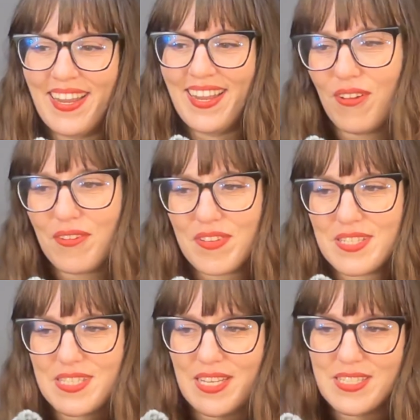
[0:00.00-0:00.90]
all of these
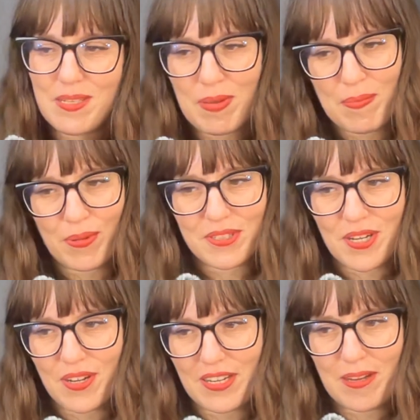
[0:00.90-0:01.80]
things that people are
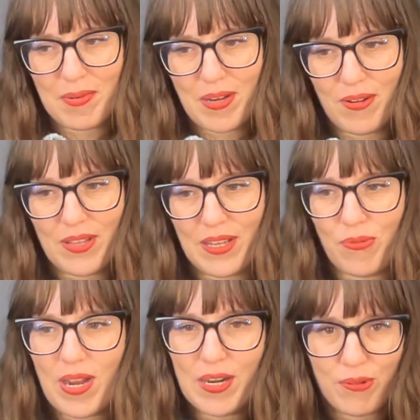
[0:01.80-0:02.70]
talking about, like
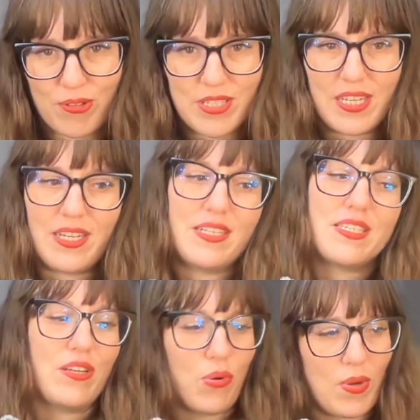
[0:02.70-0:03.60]
writing routines
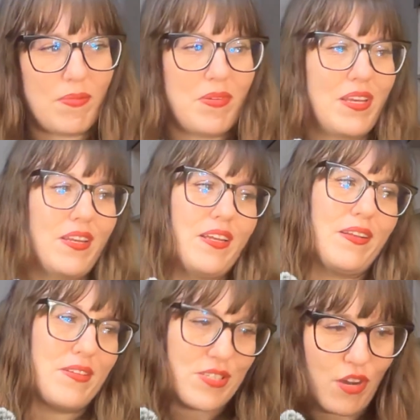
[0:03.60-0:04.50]
and equipment
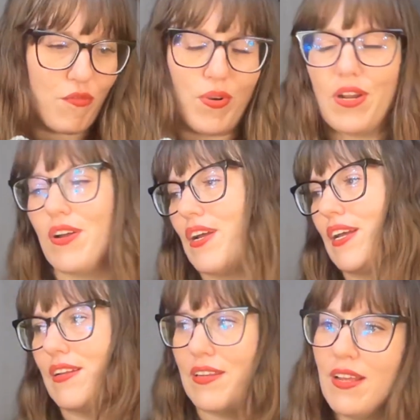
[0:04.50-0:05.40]
and software
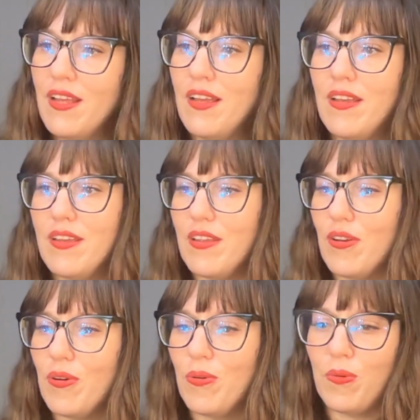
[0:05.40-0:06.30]
and, you
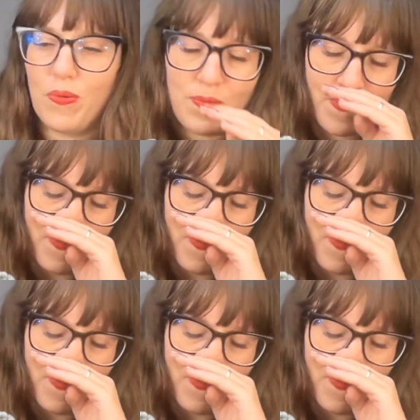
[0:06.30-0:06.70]
know,